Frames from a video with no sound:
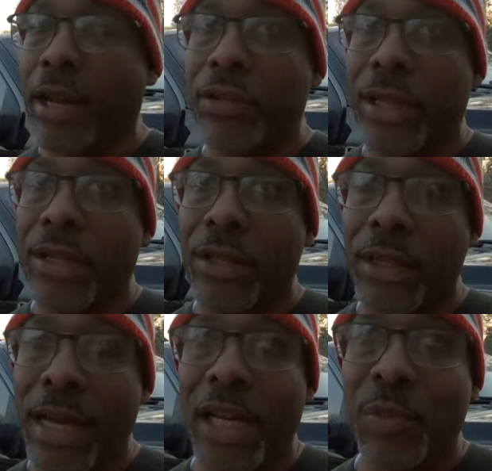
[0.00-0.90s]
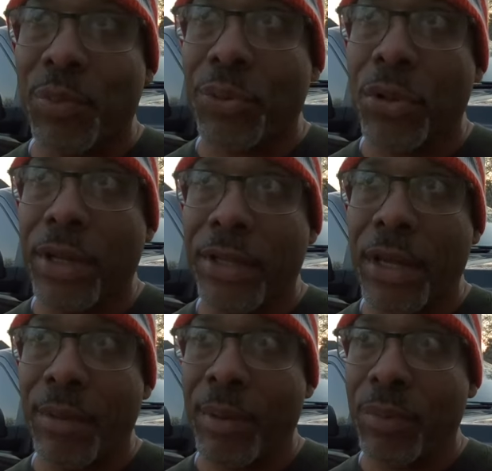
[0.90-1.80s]
And I'll say the last pro, I
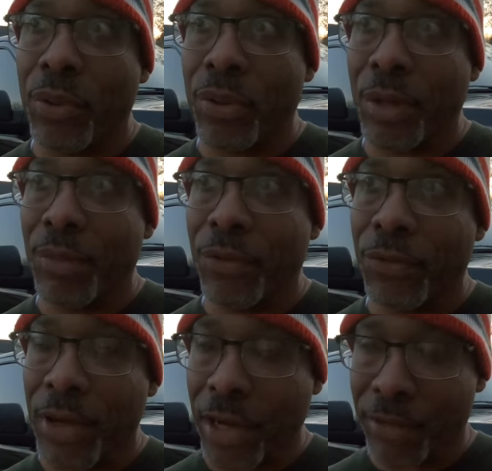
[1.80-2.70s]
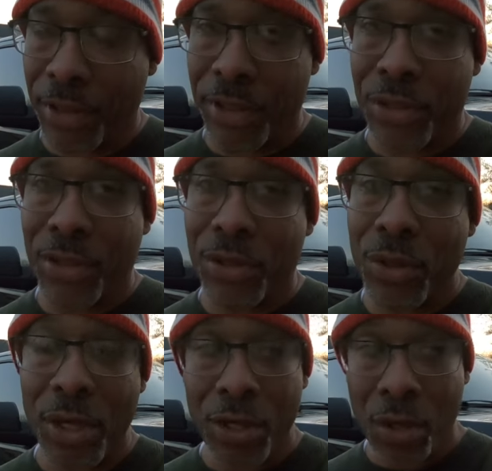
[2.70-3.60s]
think I'm at pro number five is you
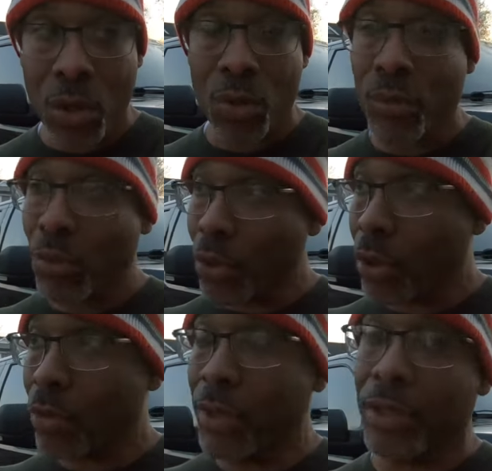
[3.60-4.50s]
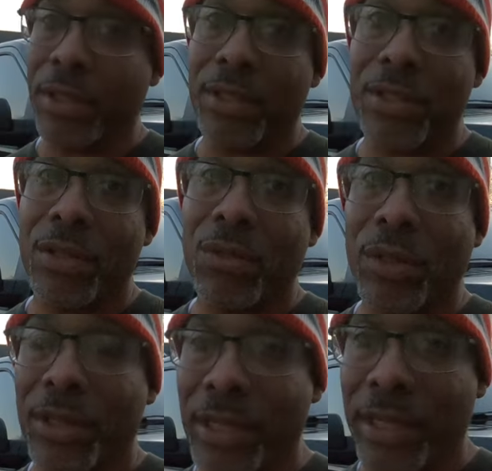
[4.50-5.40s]
can coat more with this,
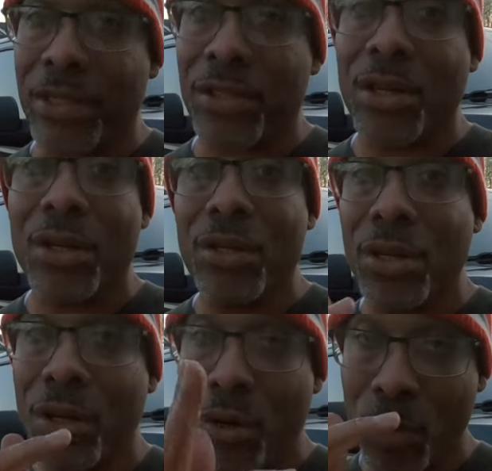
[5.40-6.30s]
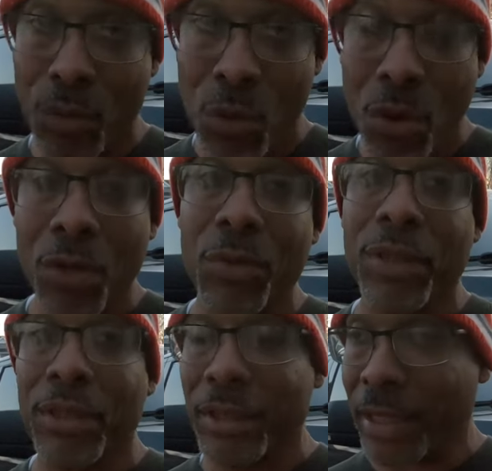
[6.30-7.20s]
with less. You can coat more
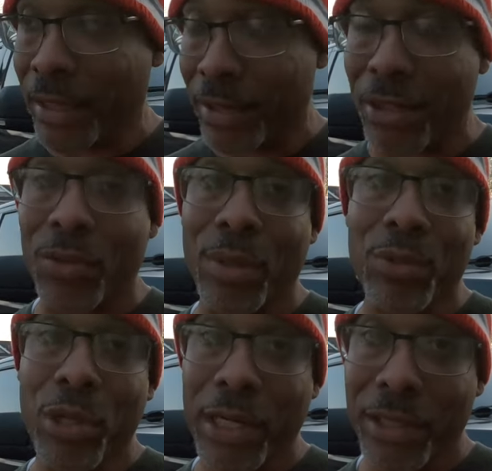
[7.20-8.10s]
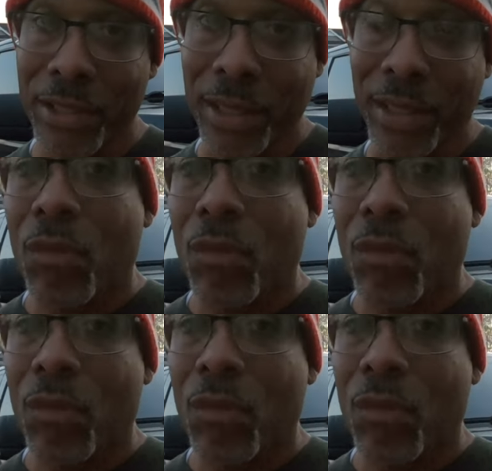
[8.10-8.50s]
with less. That's what I'm trying to say.